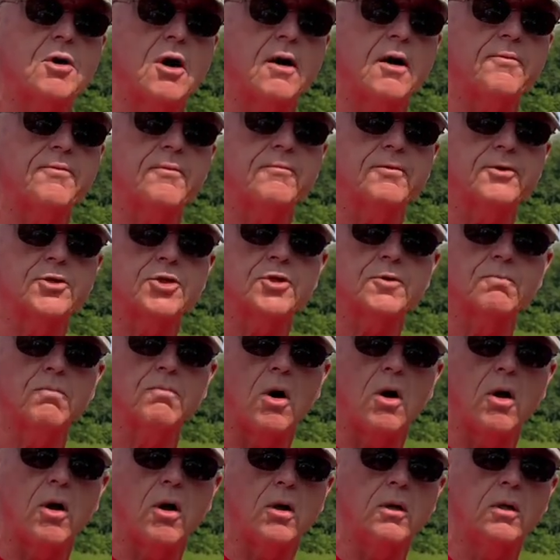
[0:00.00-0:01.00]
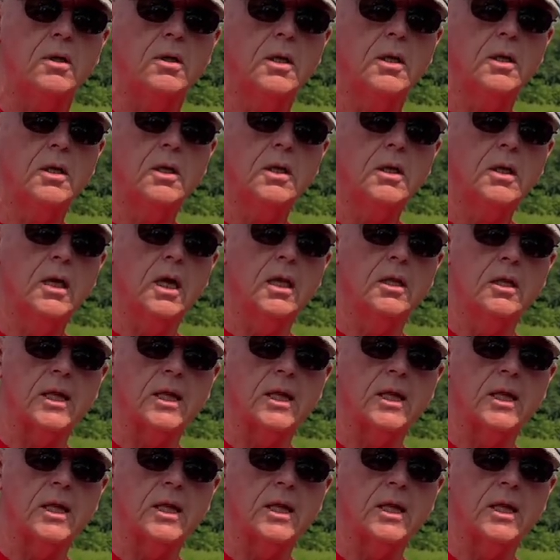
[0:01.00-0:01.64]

off of a